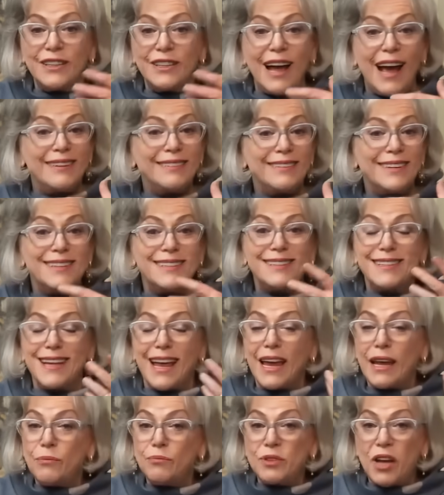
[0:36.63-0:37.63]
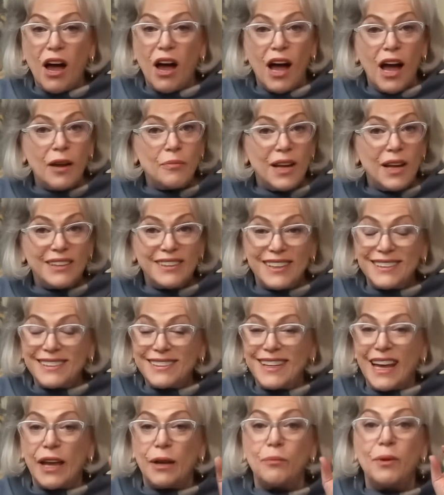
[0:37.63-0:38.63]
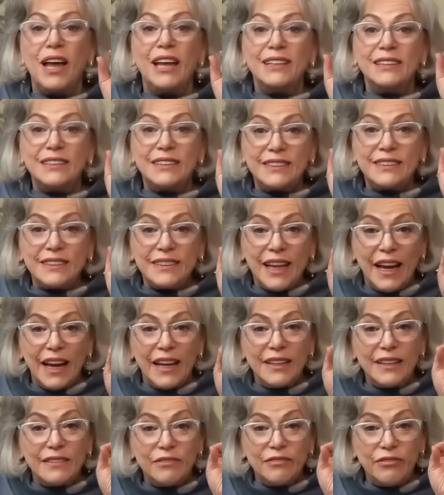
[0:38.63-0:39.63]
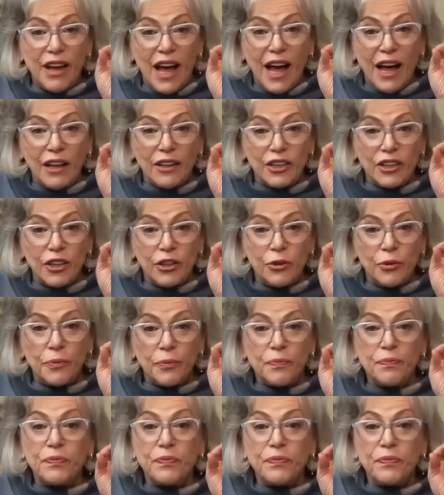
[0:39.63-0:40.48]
at the same time at the same stated value.